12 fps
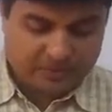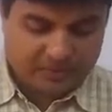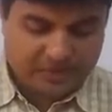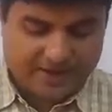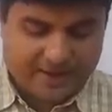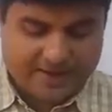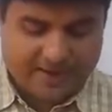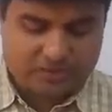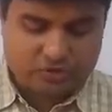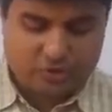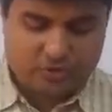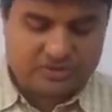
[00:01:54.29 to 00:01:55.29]
The diagram
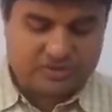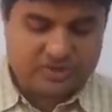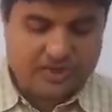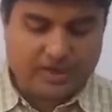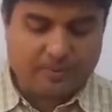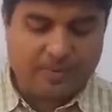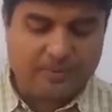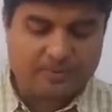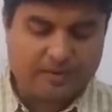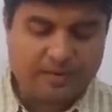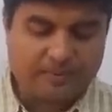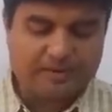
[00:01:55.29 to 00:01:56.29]
shows the general
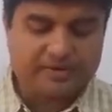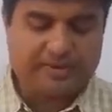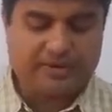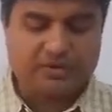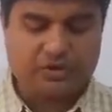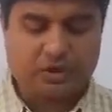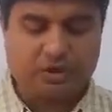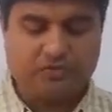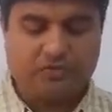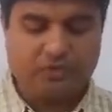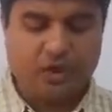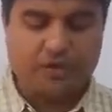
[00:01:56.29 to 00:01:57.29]
representation of the
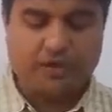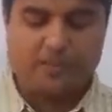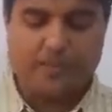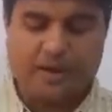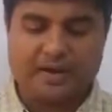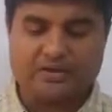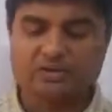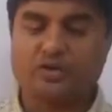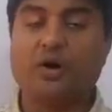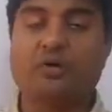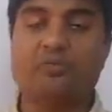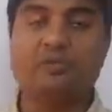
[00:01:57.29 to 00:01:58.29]
floral parts
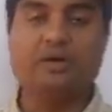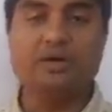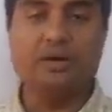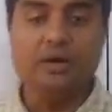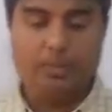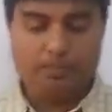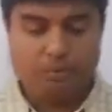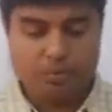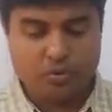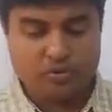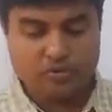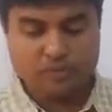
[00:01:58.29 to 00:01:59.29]
of the
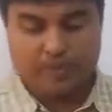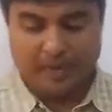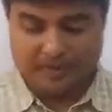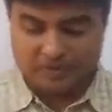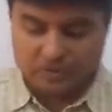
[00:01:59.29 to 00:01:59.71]
most plants.